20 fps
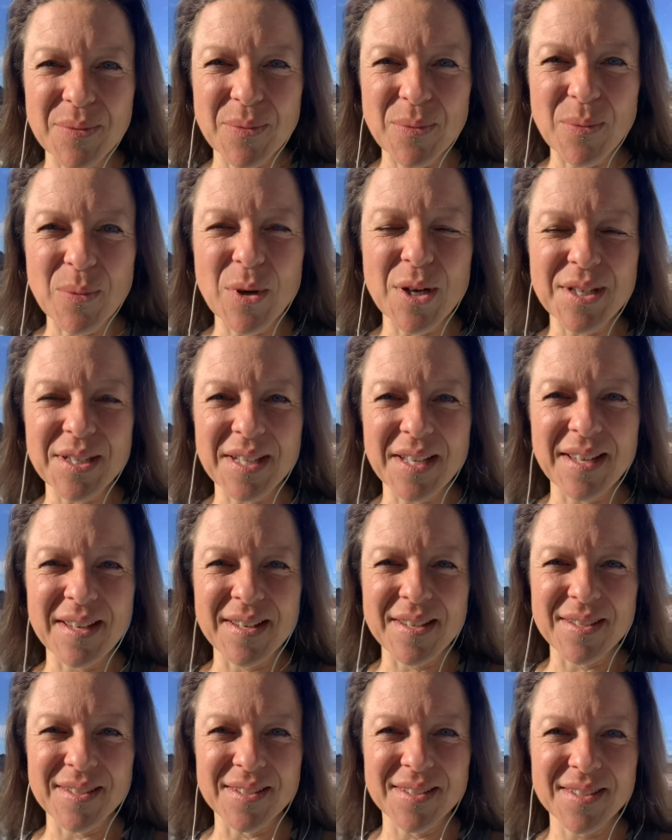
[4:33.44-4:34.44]
what
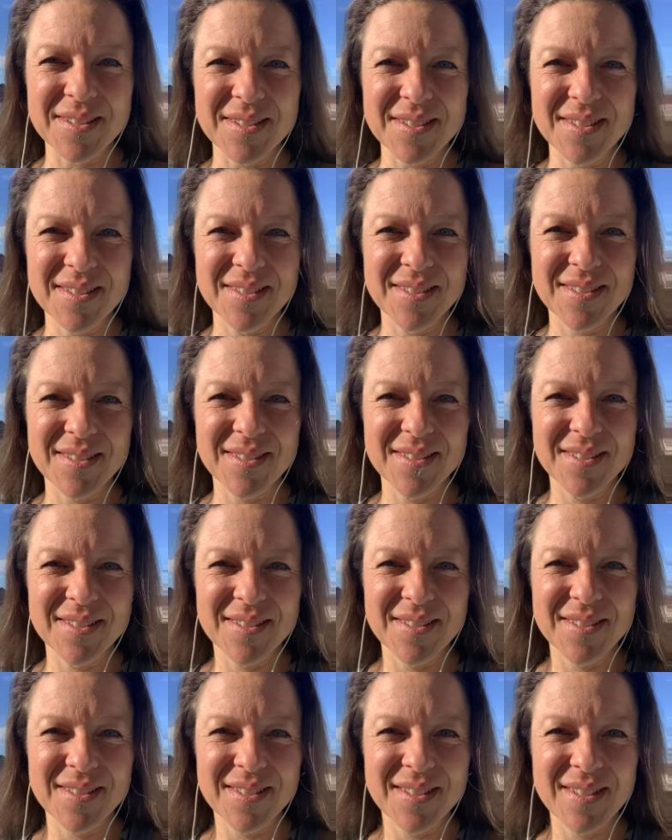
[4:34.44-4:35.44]
is
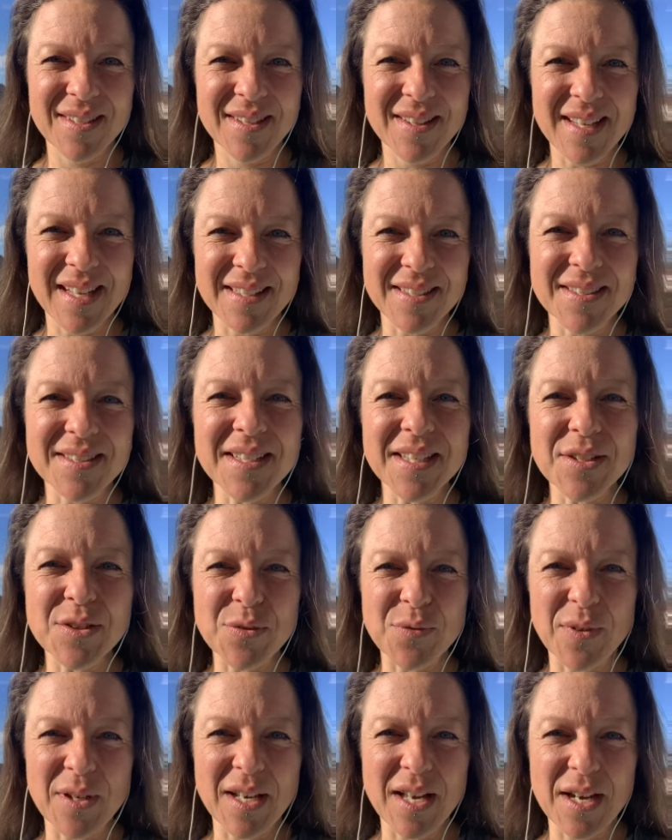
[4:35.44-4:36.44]
that state
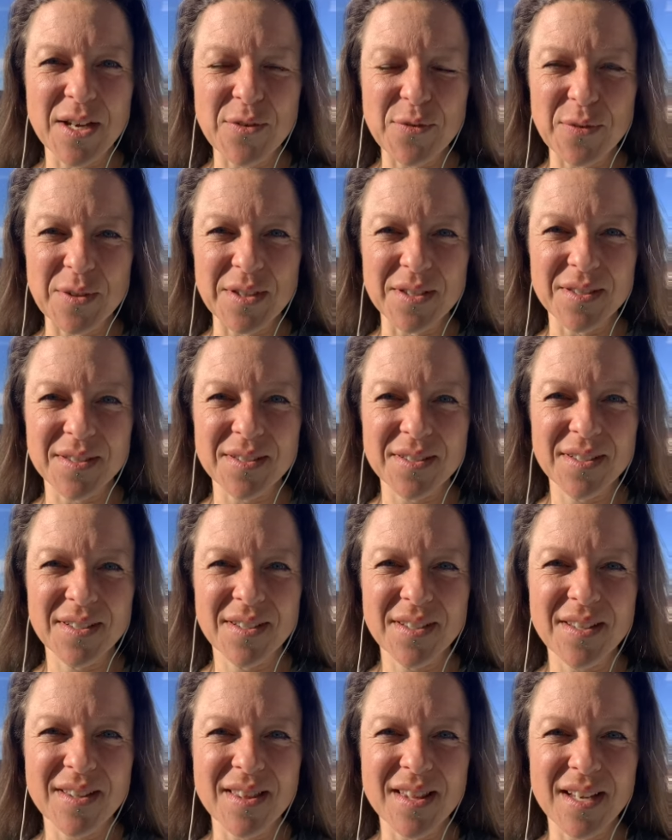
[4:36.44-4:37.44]
of aliveness
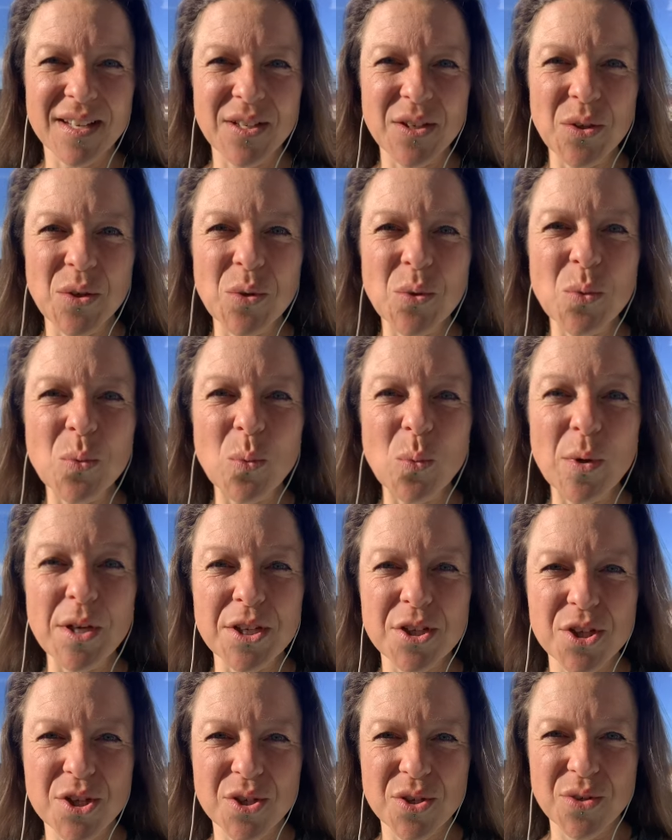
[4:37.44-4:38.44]
that you
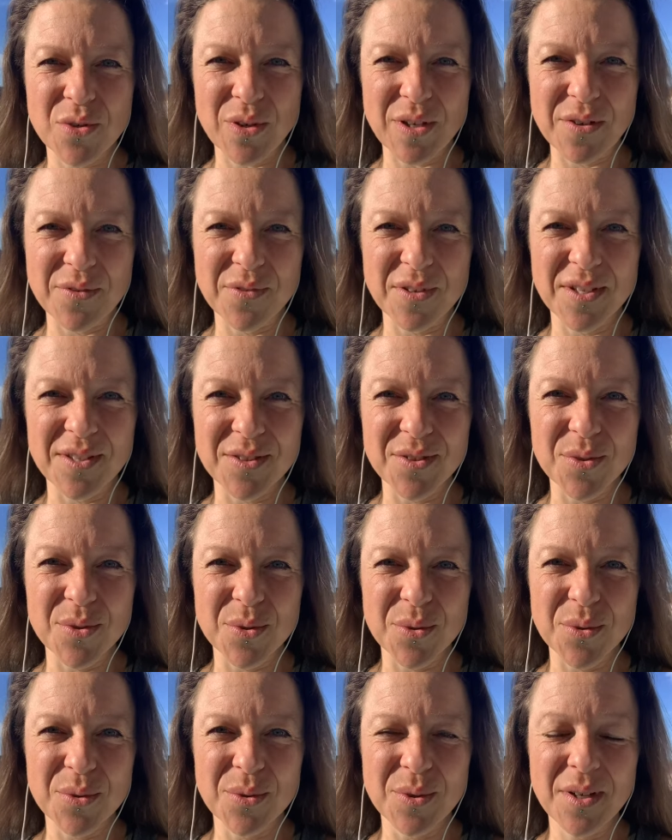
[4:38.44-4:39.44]
wish to live into?
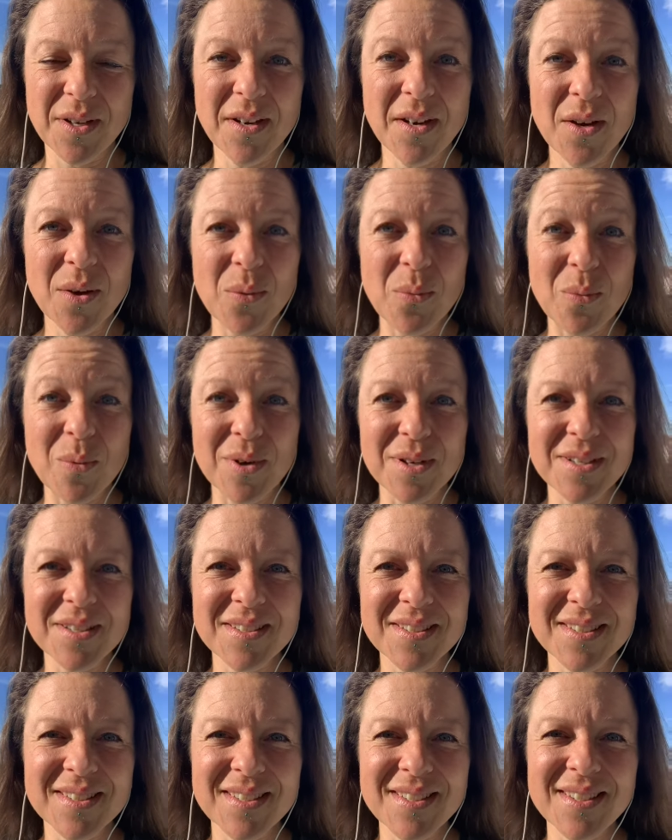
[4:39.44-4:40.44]
What
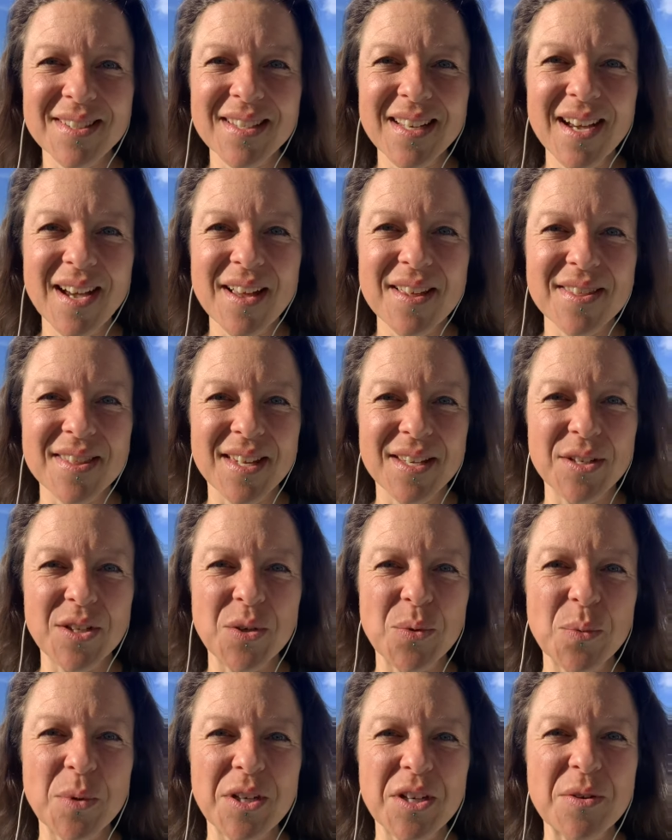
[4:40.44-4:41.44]
is it that you
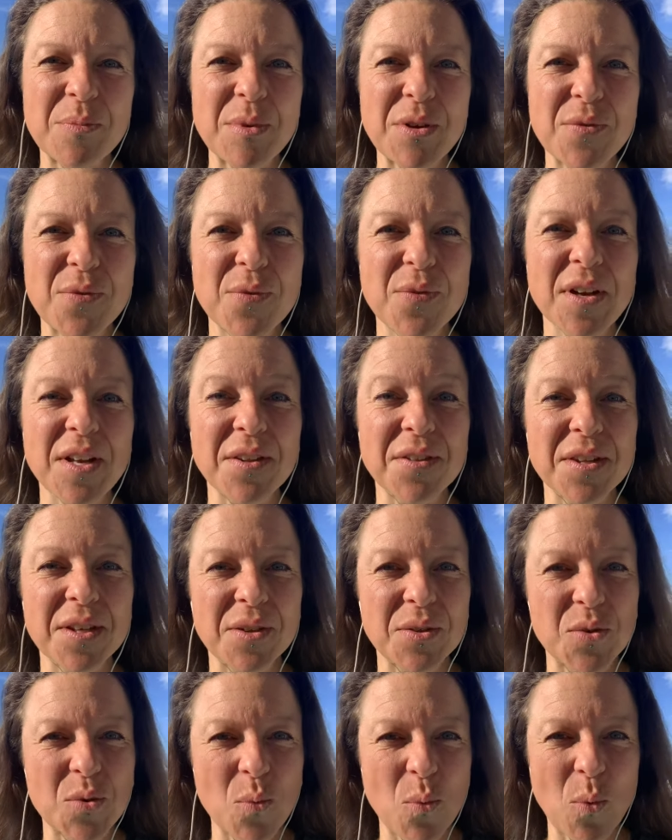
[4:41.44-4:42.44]
want to be
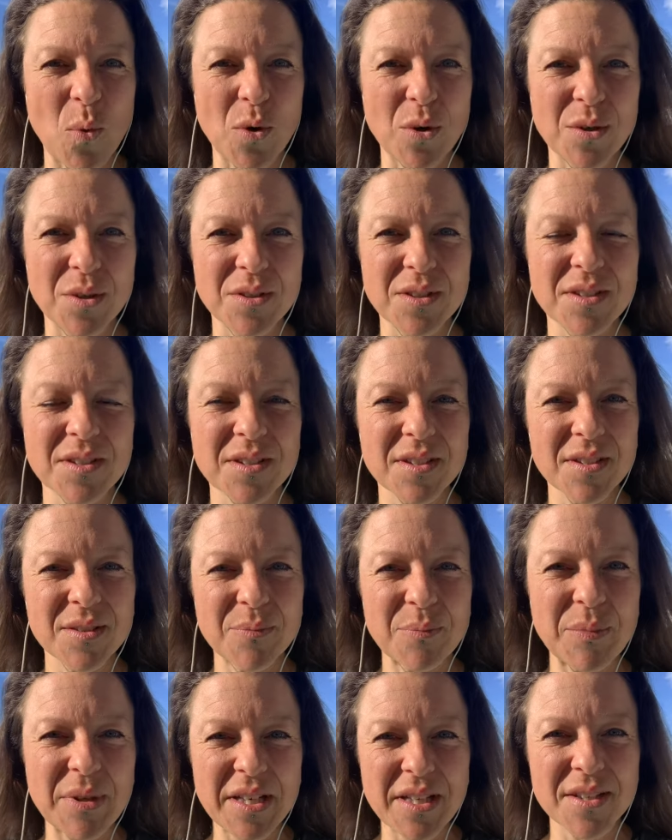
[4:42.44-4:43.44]
faithing towards?
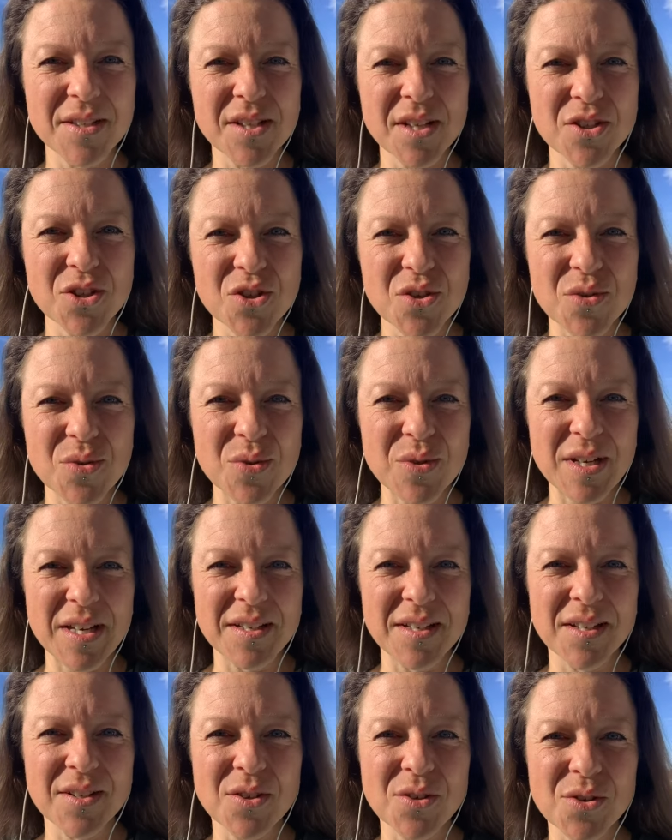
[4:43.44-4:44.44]
Pay attention to that
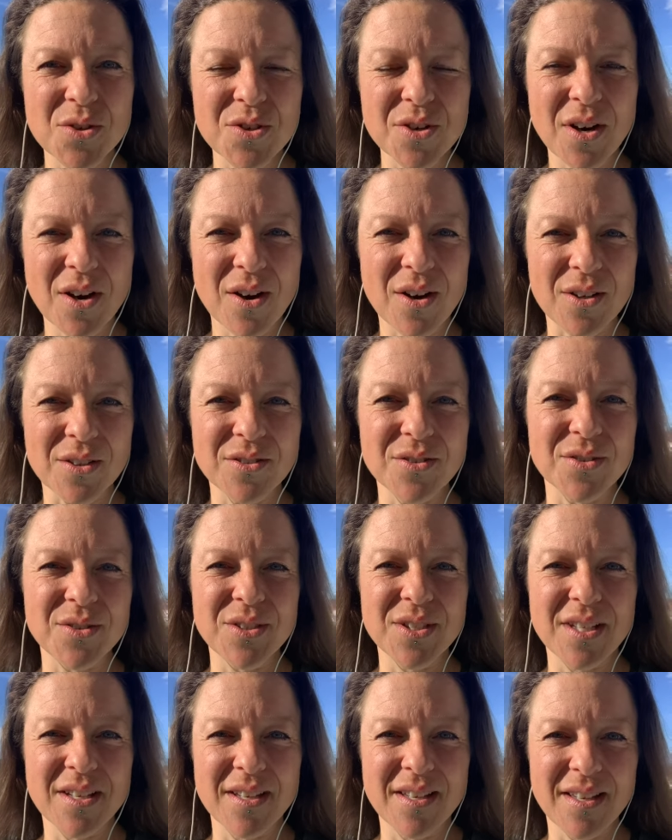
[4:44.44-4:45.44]
inner talk so
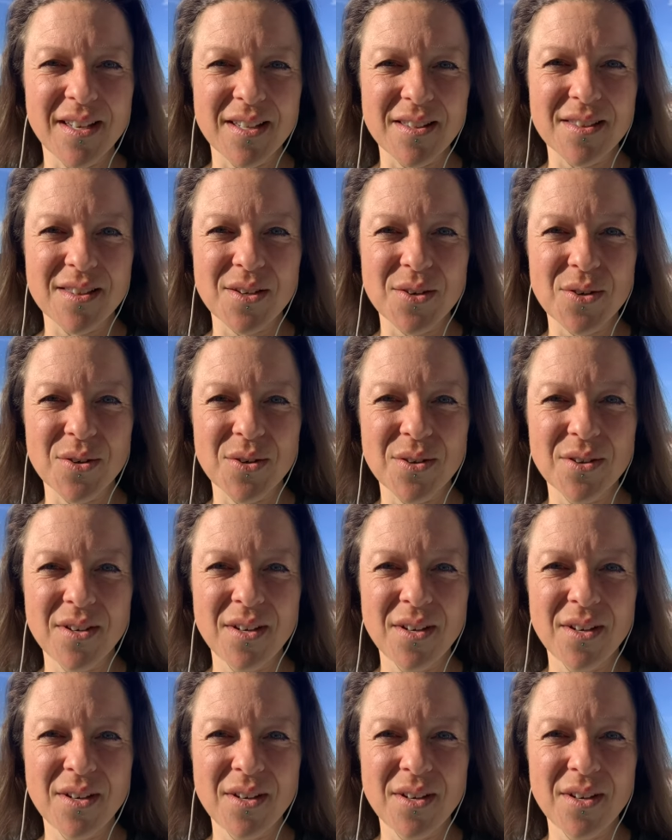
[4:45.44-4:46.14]
you can get there.